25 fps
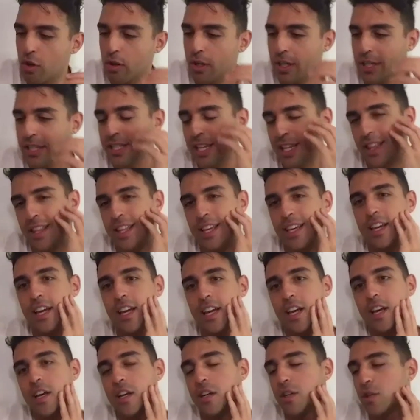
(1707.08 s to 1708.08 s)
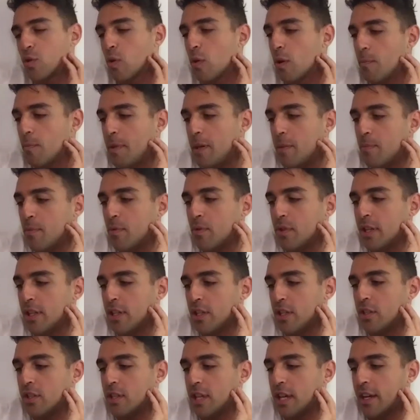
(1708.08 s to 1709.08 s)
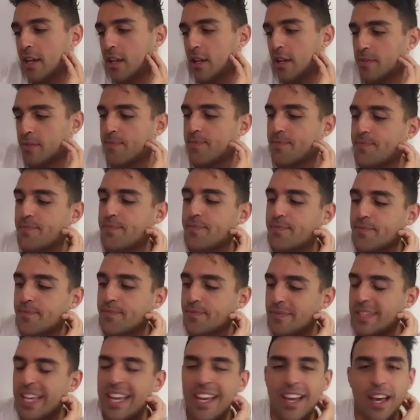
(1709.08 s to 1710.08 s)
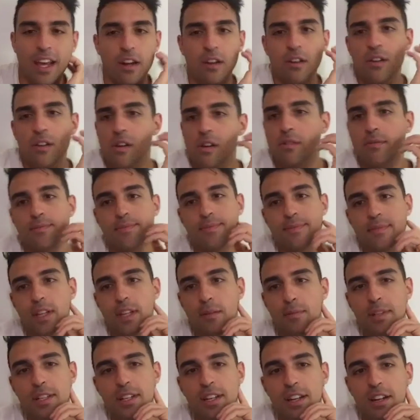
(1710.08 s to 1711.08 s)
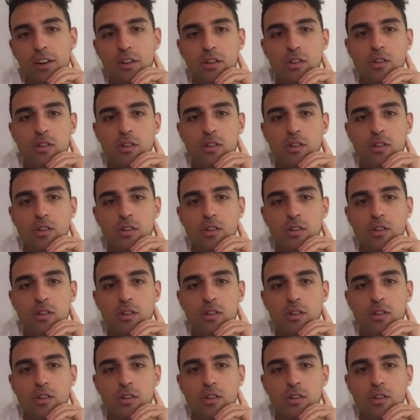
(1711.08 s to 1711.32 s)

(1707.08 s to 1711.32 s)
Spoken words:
Because I think so many people, they just like, I don't know. I mean, I don't know.